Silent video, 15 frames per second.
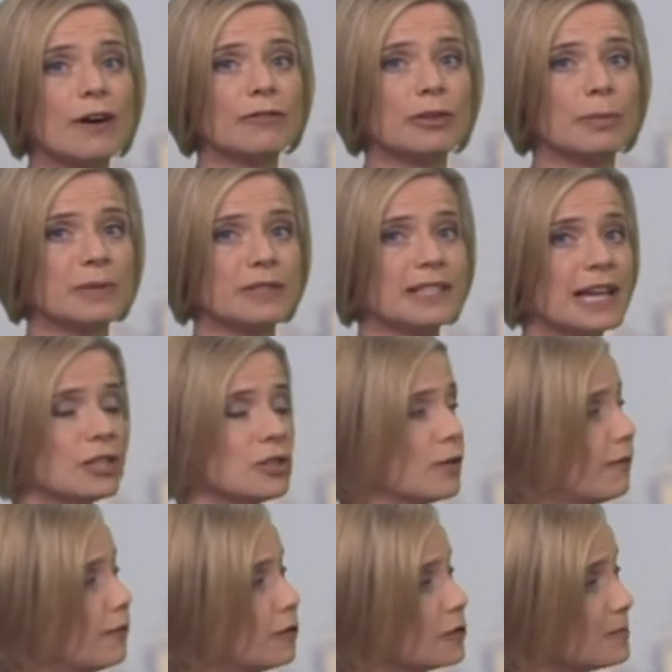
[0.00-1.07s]
out for the
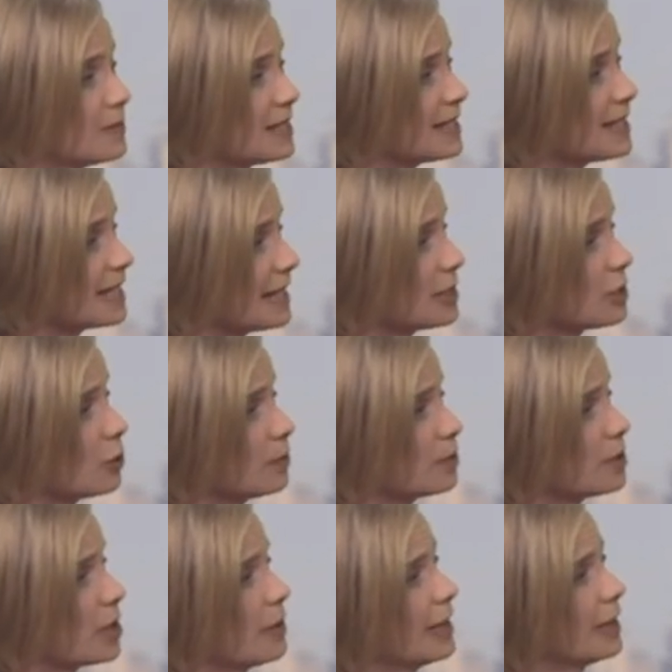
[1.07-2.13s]
potential for some
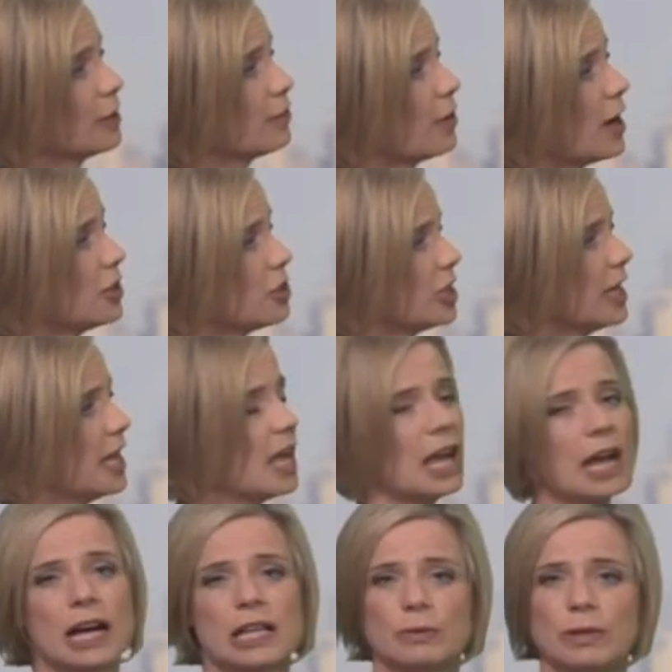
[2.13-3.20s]
sandstorms though in Karachi
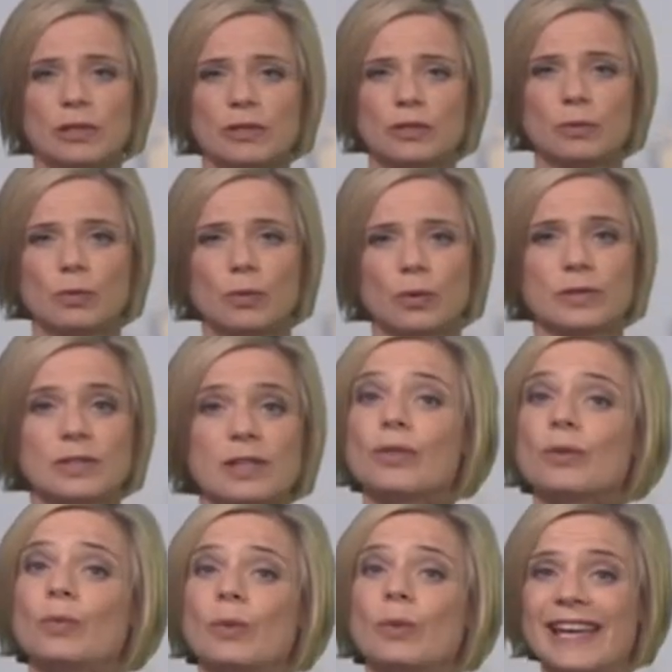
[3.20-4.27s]
as we look towards
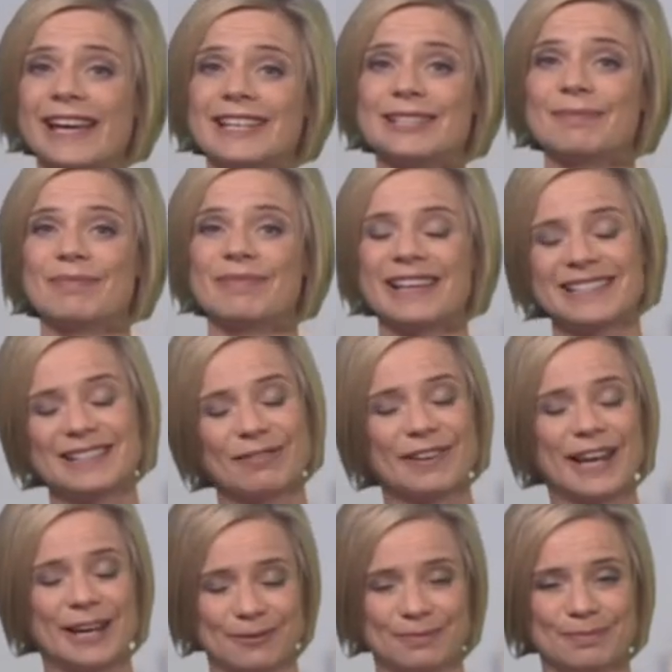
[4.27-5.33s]
the weekend. That's it for
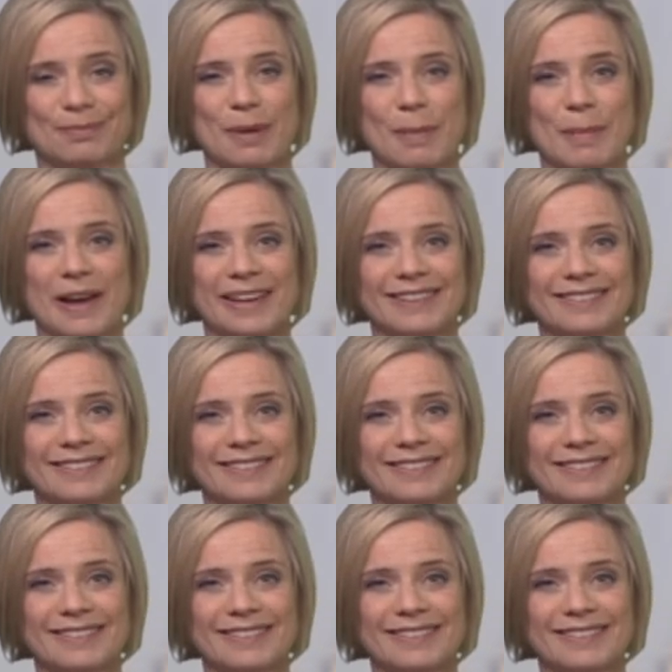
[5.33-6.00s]
now. Bye bye.